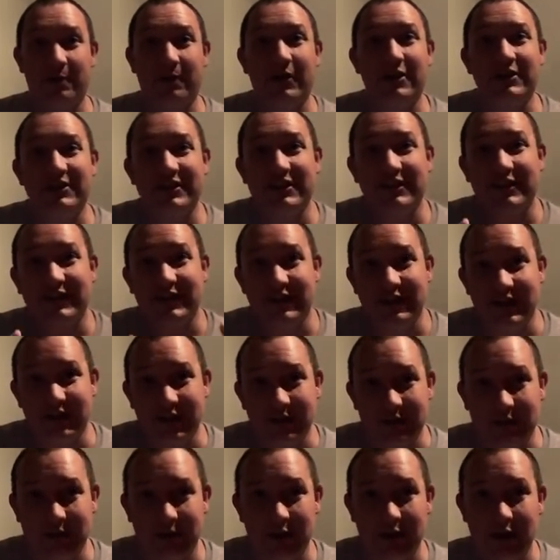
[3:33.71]
but
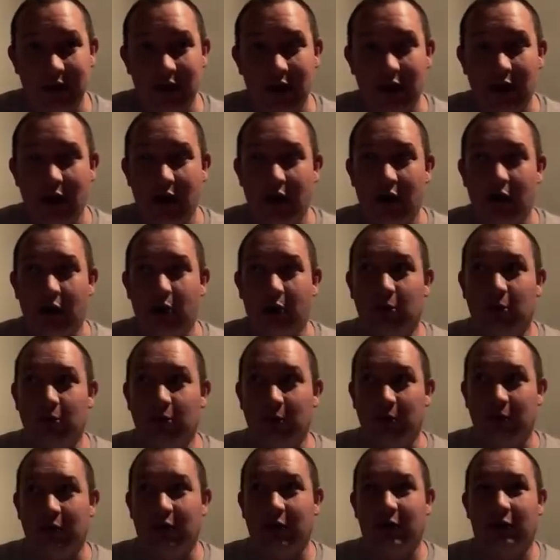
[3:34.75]
still
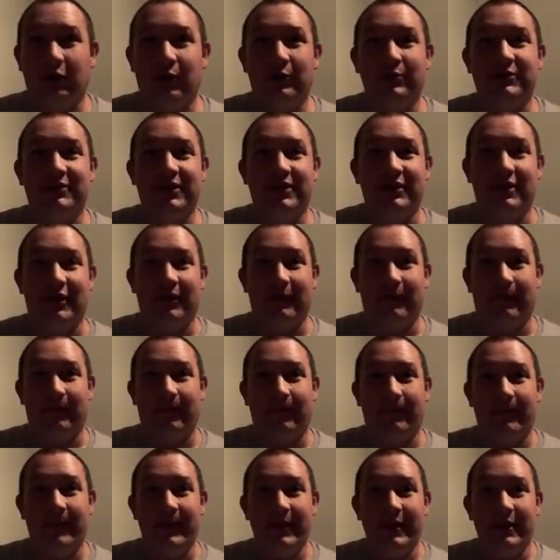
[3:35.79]
look close
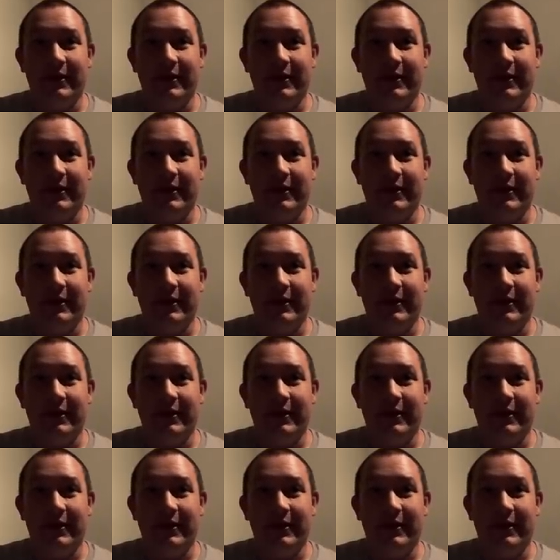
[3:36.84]
enough.